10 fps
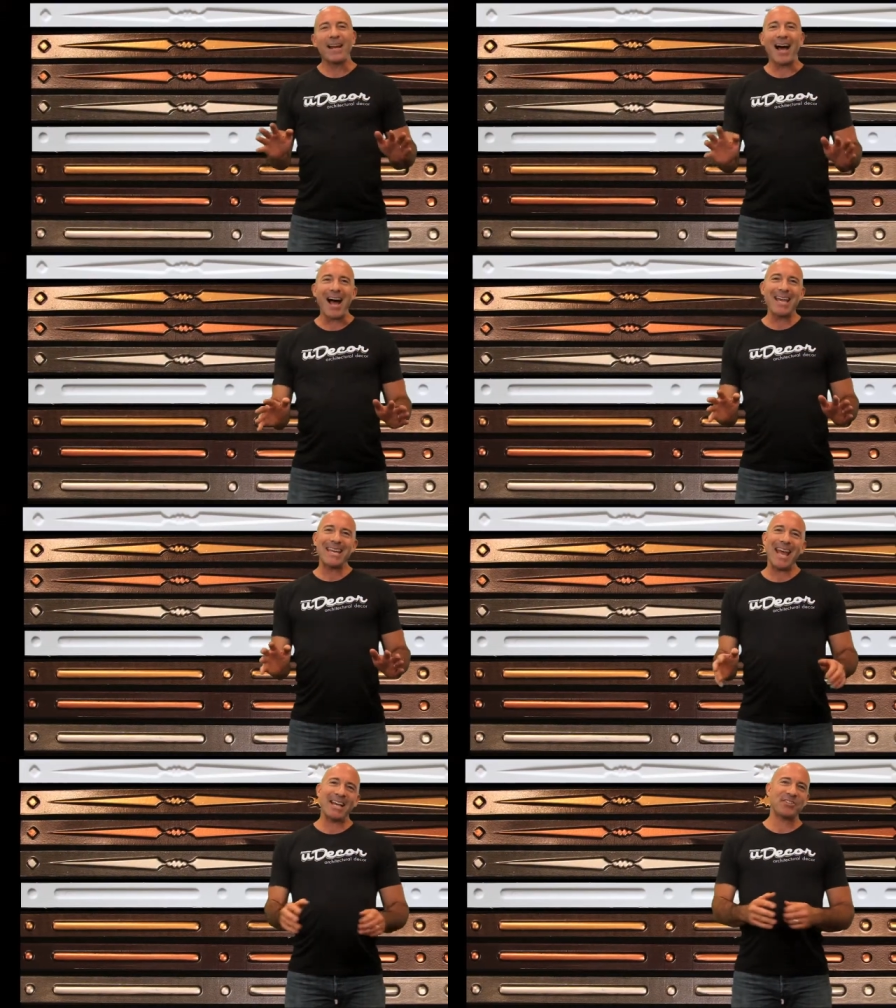in
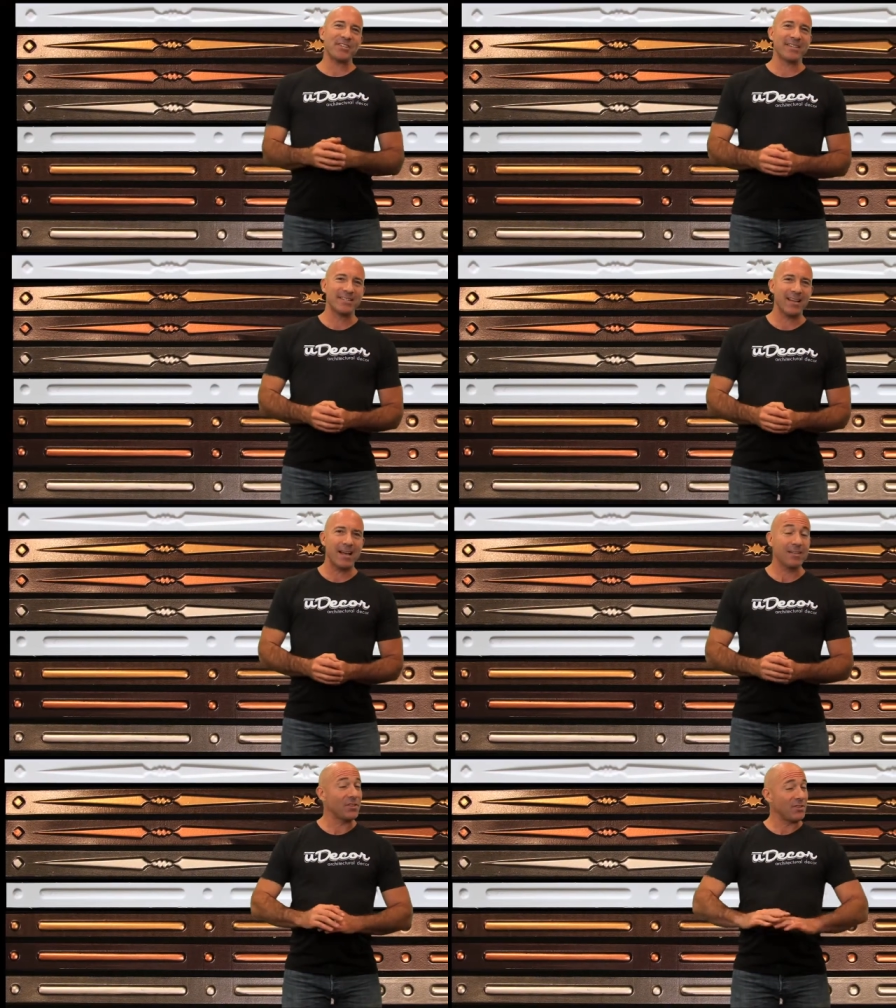eye-catching
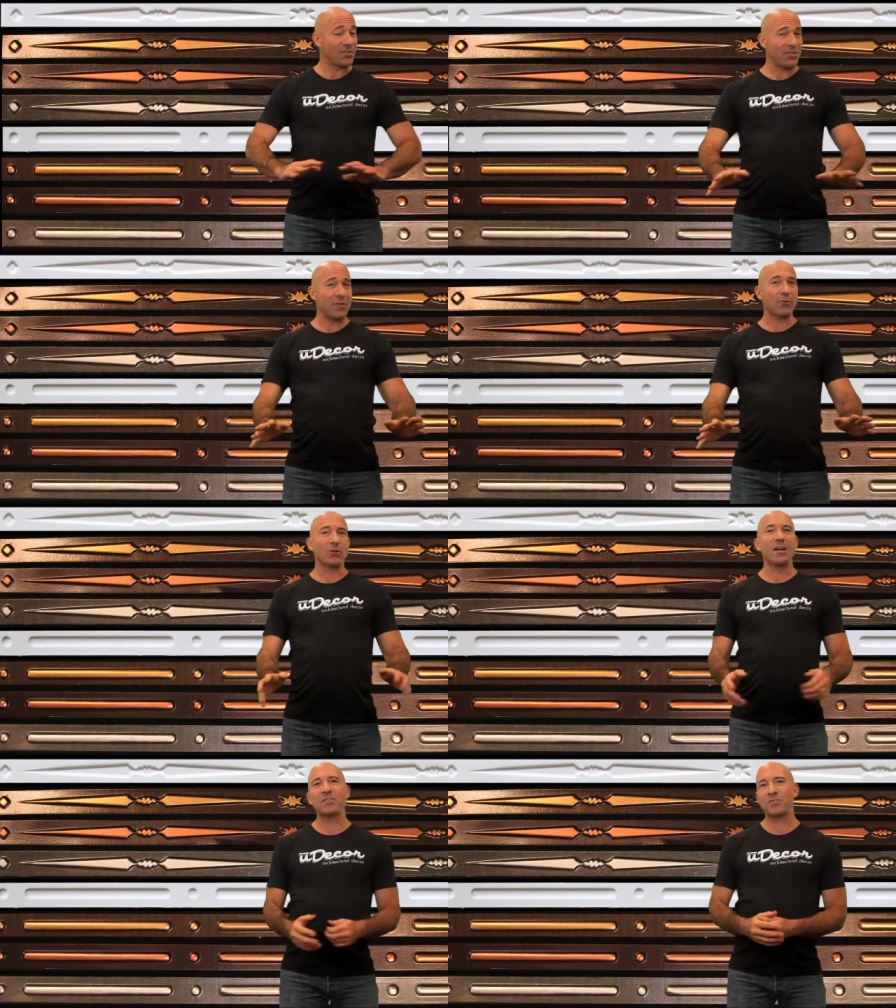designs and several
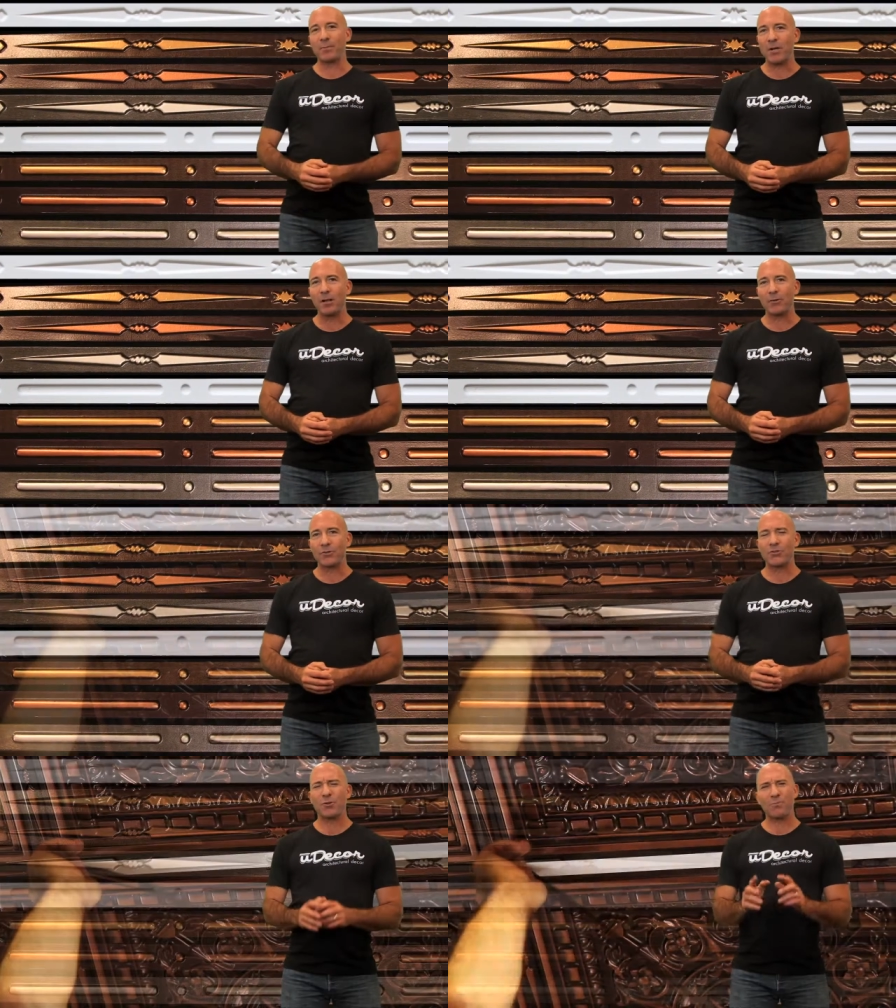custom
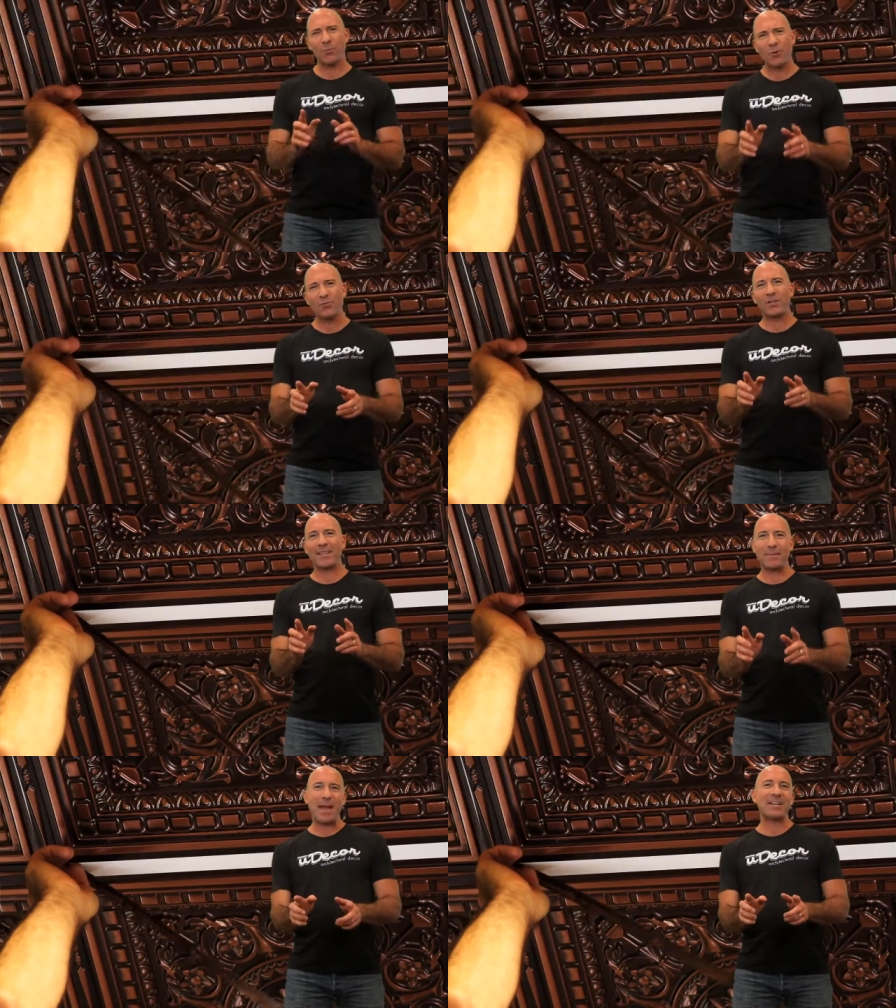colors to
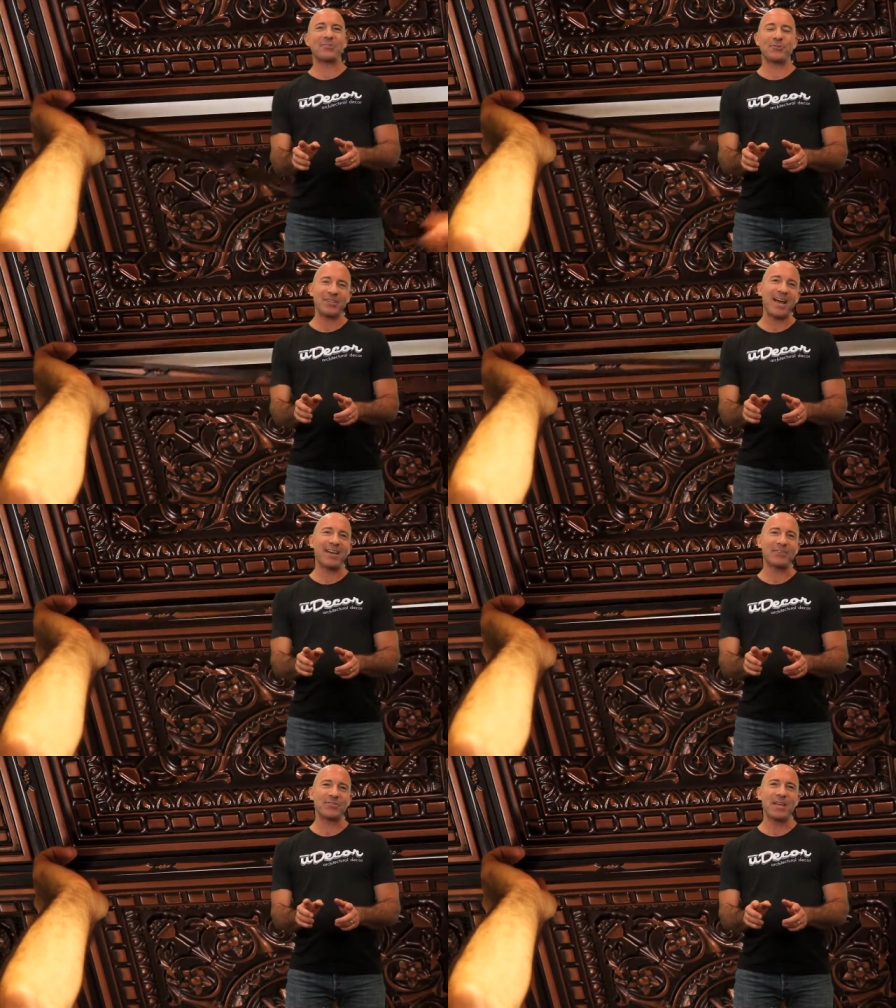perfectly match your
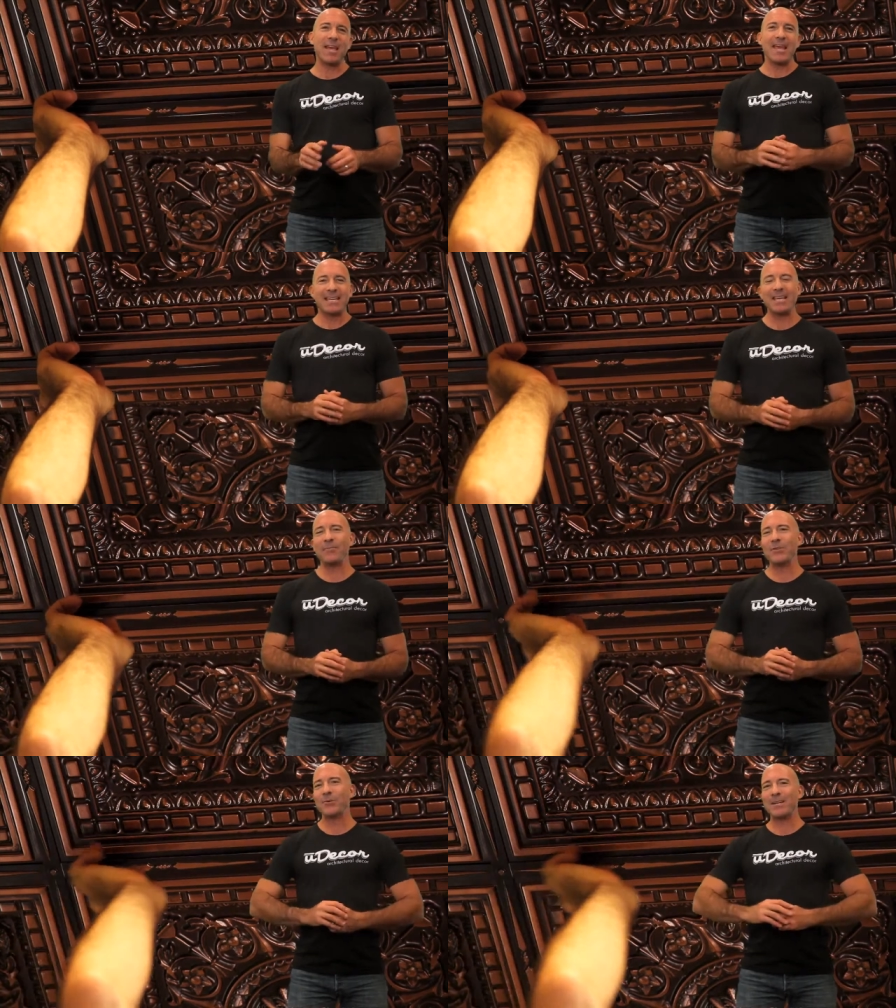tiles,
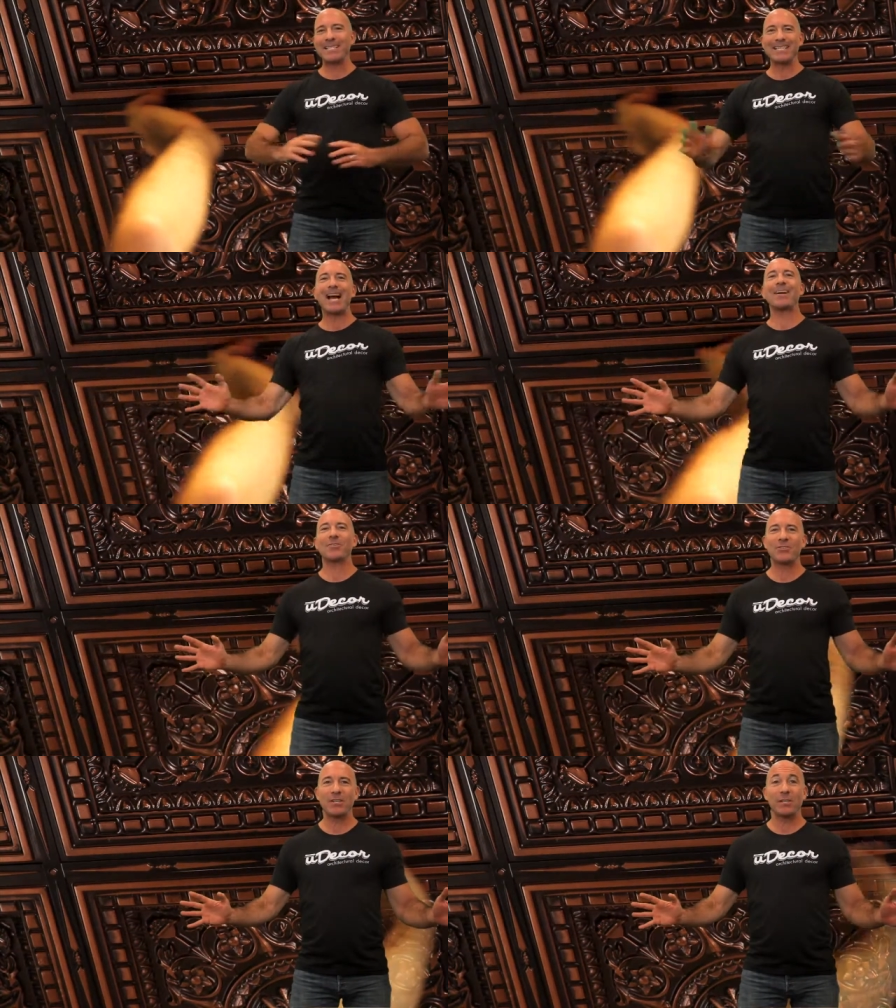giving your
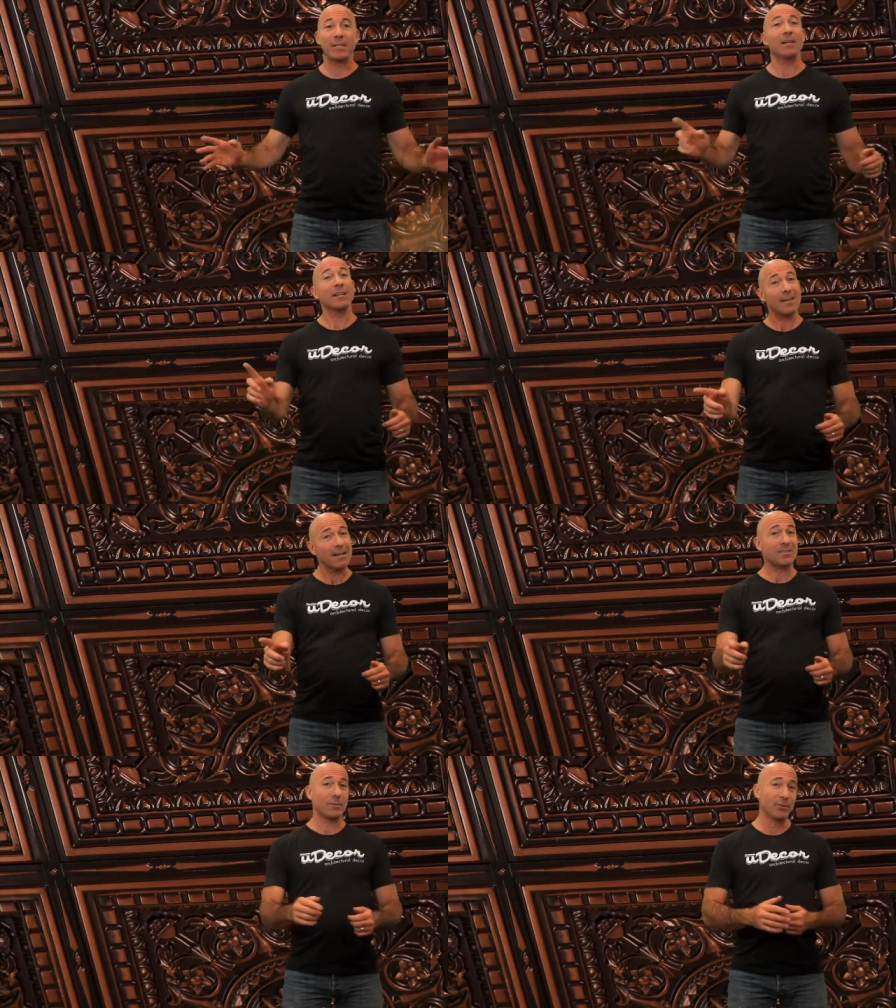entire ceiling a
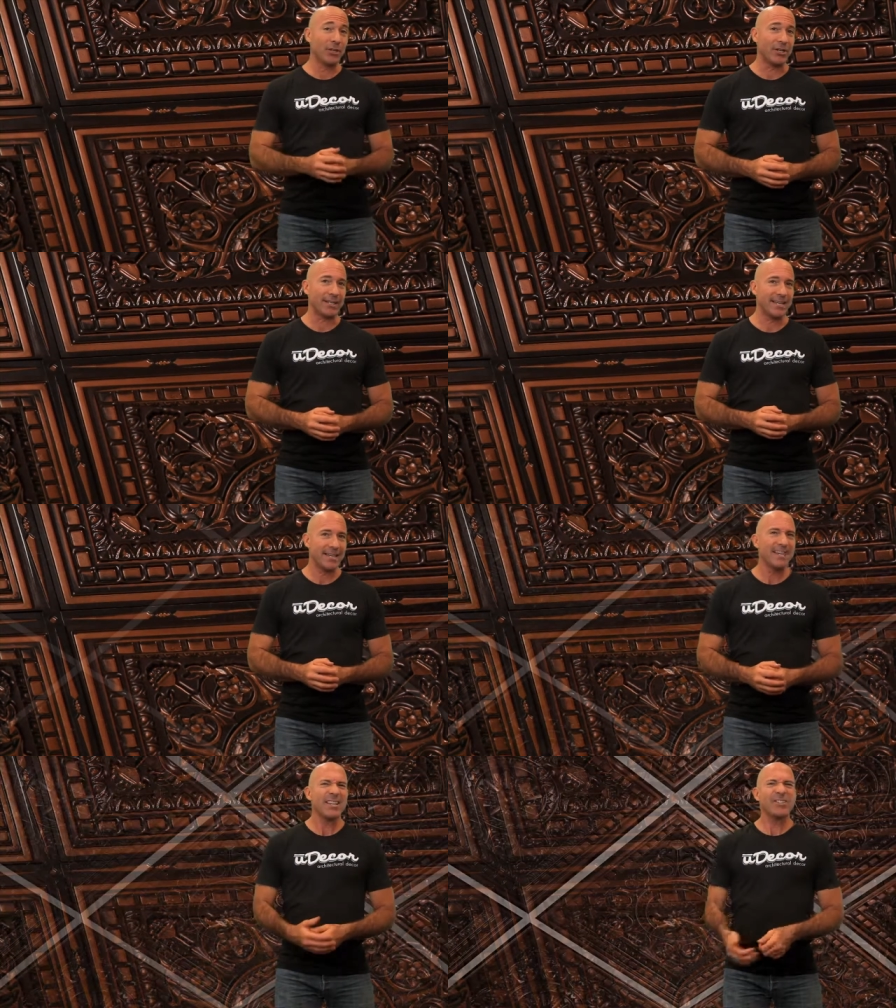custom look.
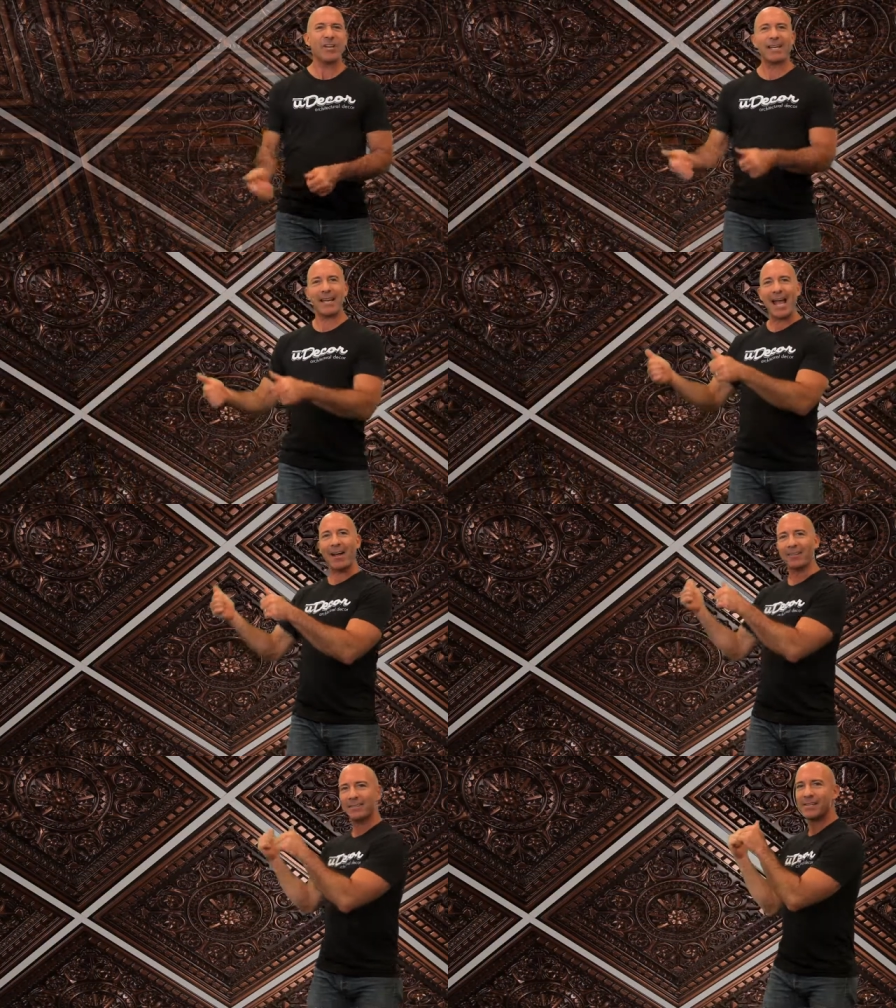Check it out.